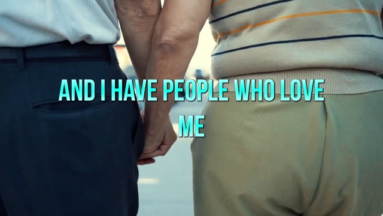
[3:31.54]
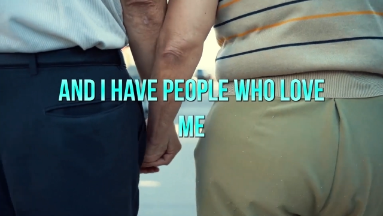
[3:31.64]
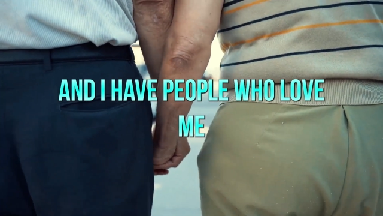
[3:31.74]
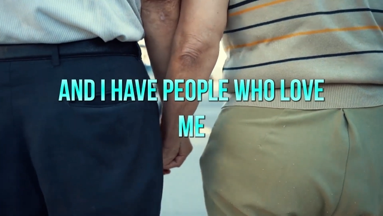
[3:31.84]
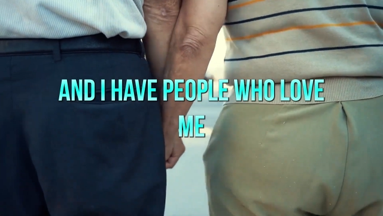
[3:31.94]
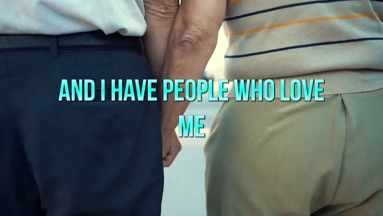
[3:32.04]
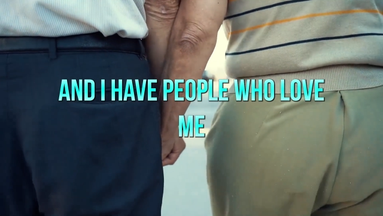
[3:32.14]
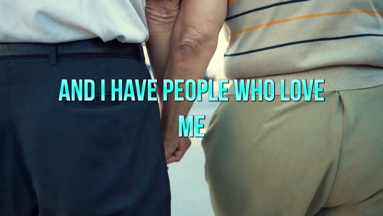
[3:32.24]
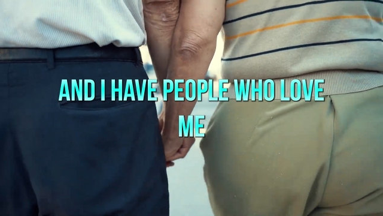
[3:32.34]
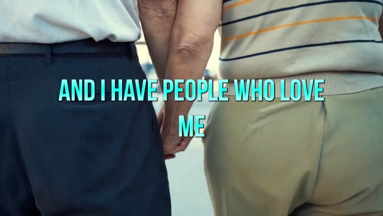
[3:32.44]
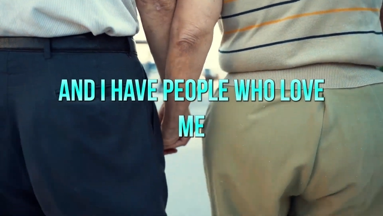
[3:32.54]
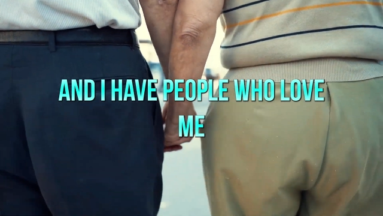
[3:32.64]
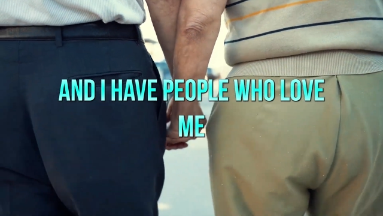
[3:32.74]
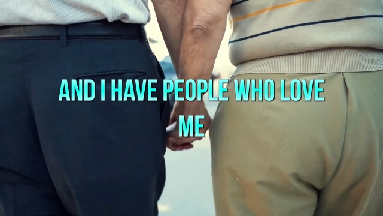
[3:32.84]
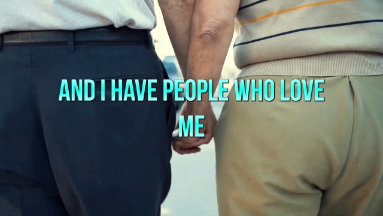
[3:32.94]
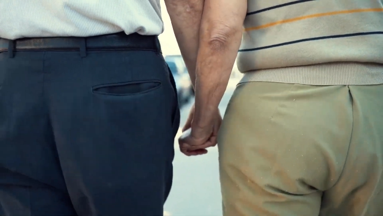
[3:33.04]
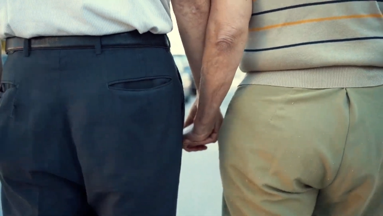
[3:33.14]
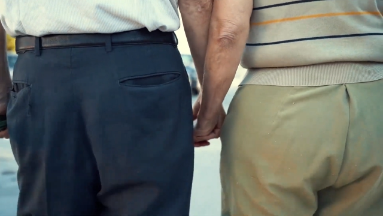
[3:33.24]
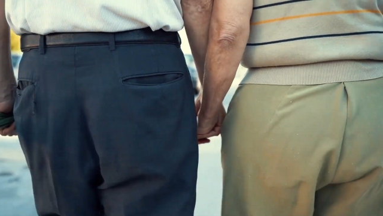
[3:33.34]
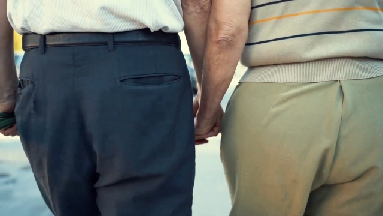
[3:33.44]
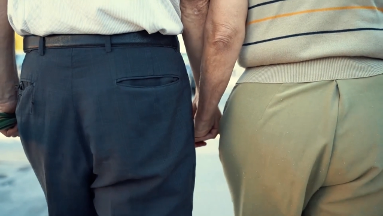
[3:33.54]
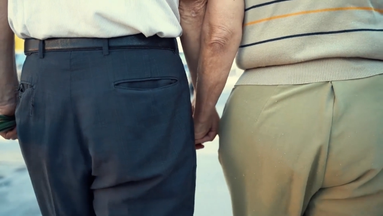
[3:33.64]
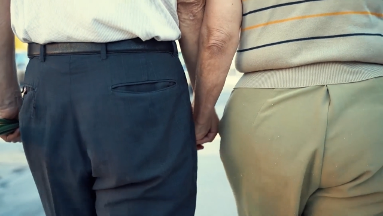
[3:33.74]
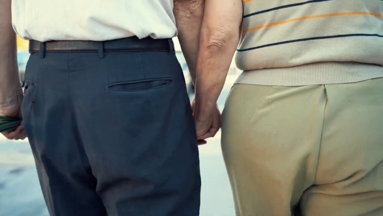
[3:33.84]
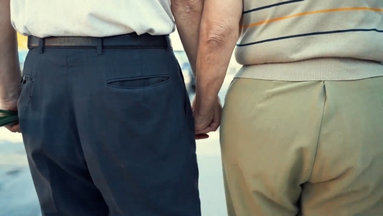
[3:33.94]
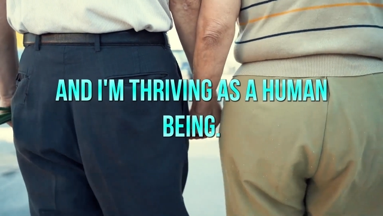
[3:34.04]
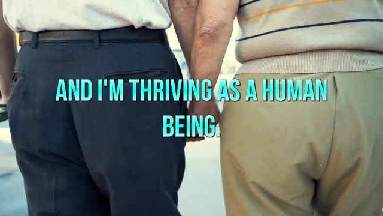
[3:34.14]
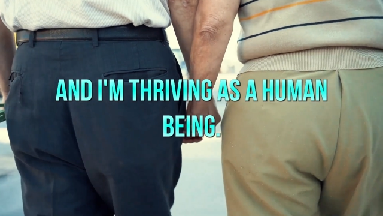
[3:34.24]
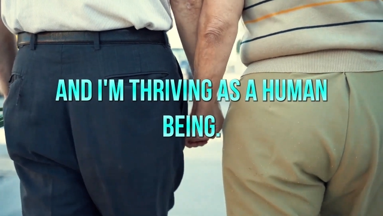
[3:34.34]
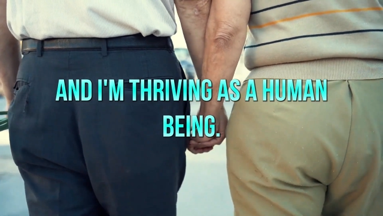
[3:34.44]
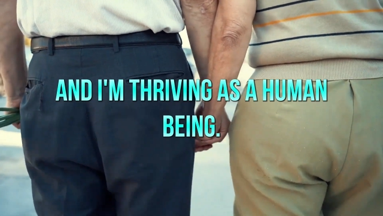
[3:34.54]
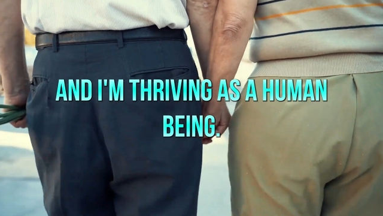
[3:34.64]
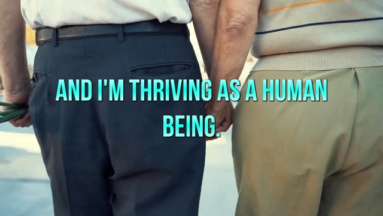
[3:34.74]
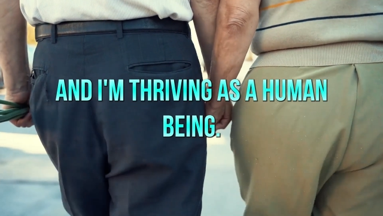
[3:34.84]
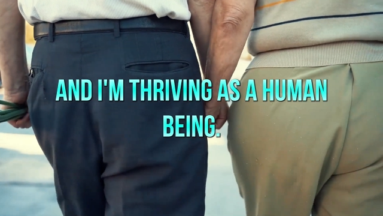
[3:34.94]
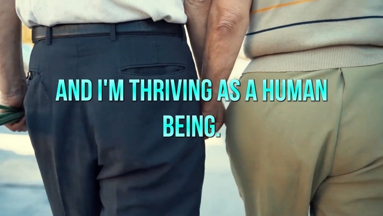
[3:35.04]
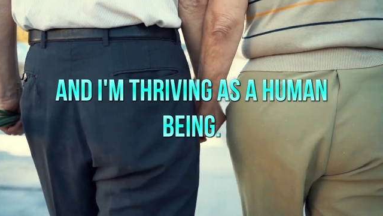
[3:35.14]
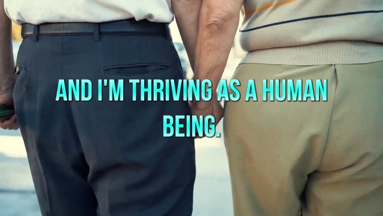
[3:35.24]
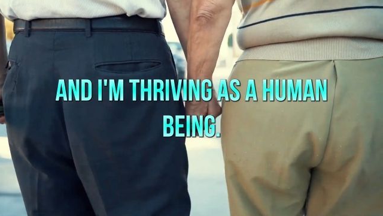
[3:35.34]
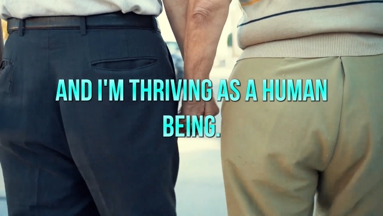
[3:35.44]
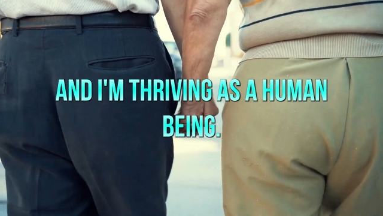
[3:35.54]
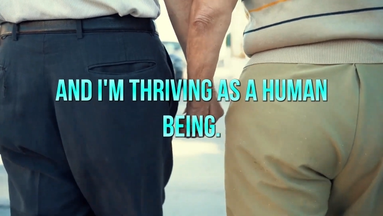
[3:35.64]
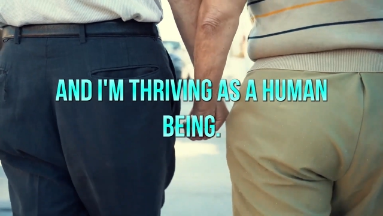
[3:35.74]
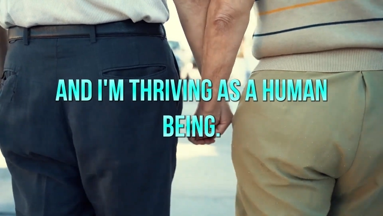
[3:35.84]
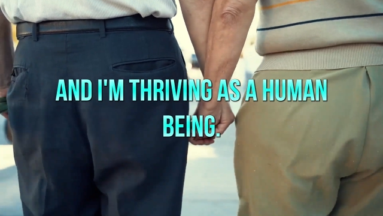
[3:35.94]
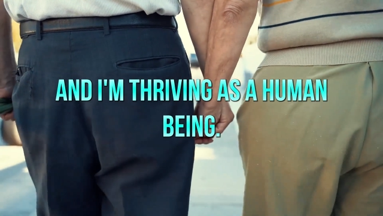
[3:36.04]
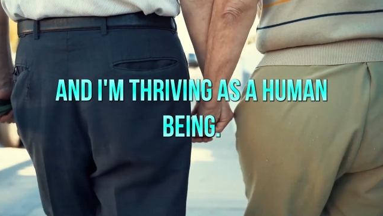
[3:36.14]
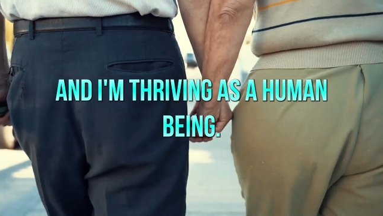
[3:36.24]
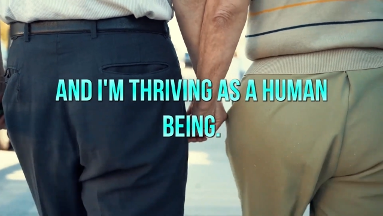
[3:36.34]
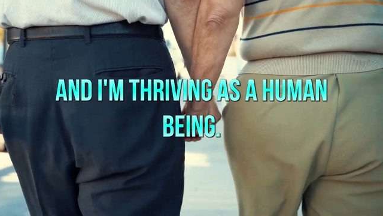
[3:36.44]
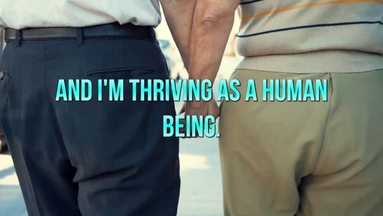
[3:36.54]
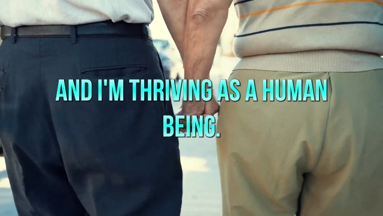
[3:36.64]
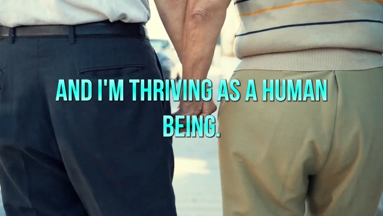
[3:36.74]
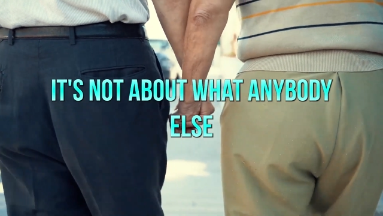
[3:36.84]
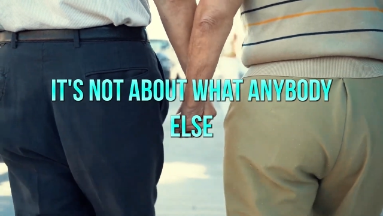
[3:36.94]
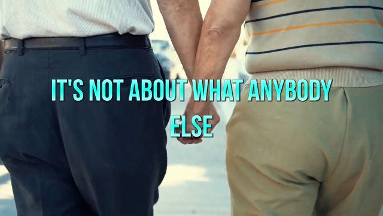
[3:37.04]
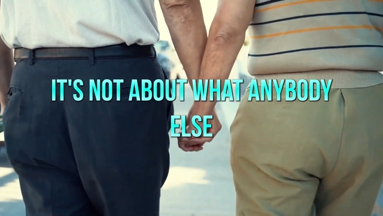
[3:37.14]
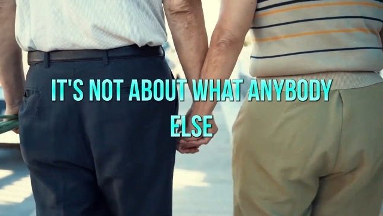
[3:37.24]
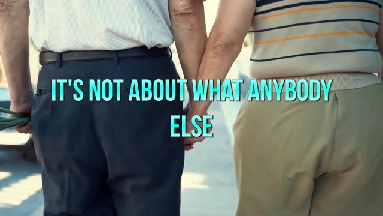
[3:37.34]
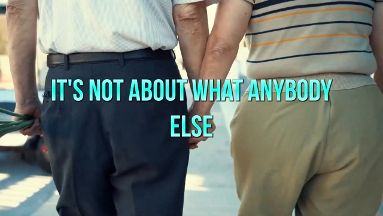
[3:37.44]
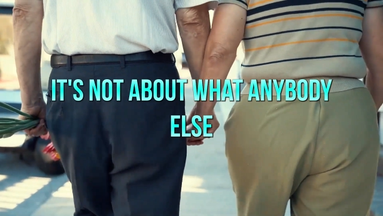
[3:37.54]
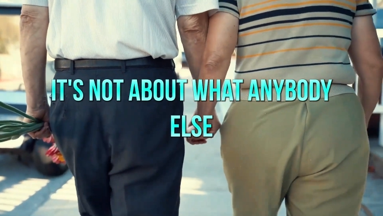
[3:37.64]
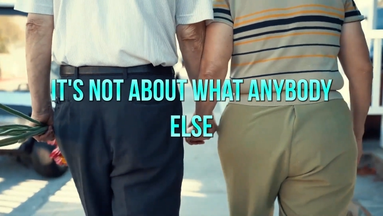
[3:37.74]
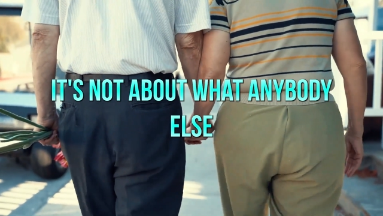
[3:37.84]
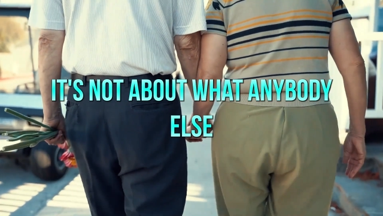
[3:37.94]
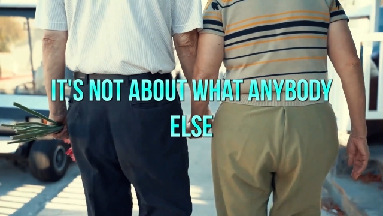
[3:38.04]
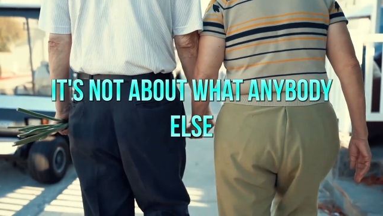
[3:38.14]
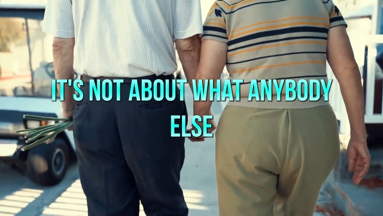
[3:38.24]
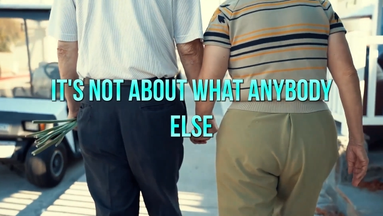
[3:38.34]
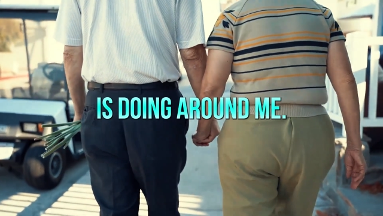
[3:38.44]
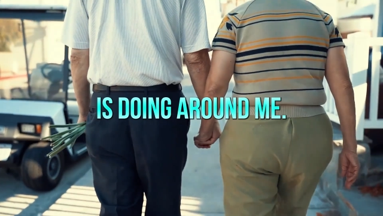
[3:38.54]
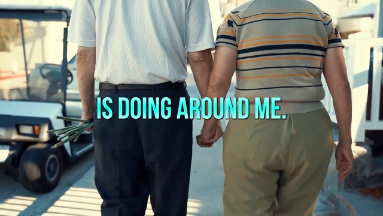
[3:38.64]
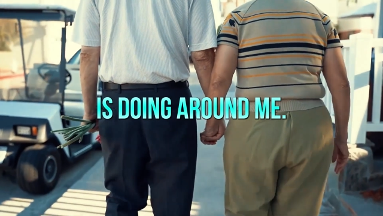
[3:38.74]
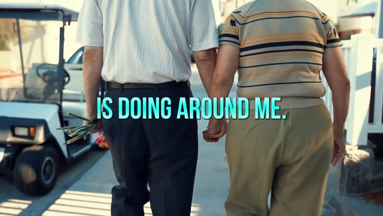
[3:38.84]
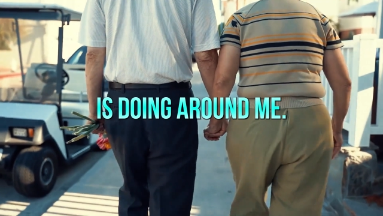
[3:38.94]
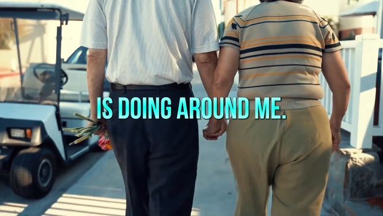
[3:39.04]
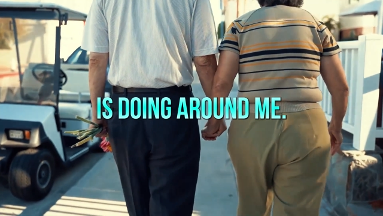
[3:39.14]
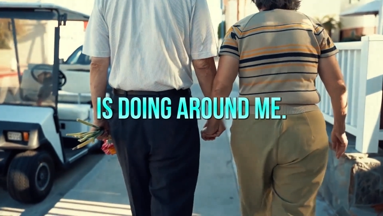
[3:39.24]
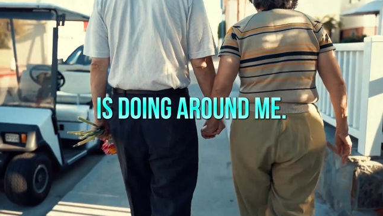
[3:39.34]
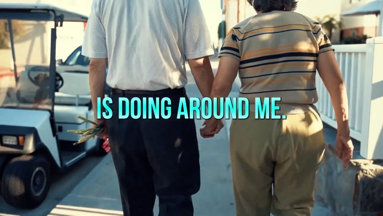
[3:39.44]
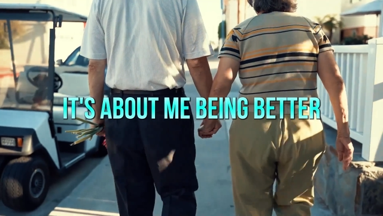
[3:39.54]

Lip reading: No face is visible, so there are no lips to read.